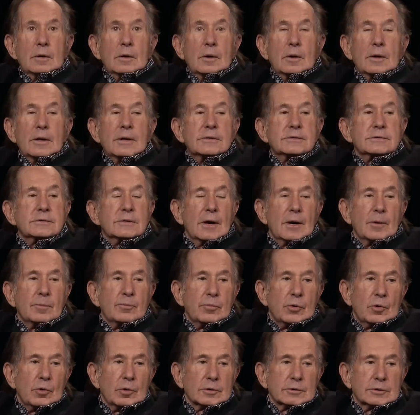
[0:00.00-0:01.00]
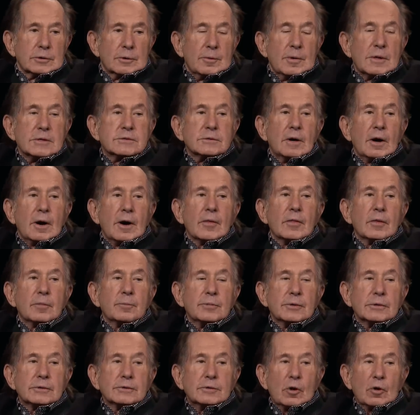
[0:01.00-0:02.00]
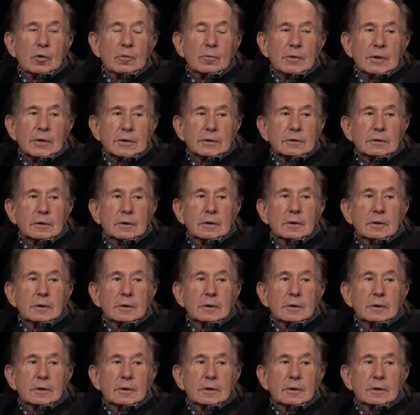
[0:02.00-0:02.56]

It's not Baltimore. It's oh, on the Potomac. It's on the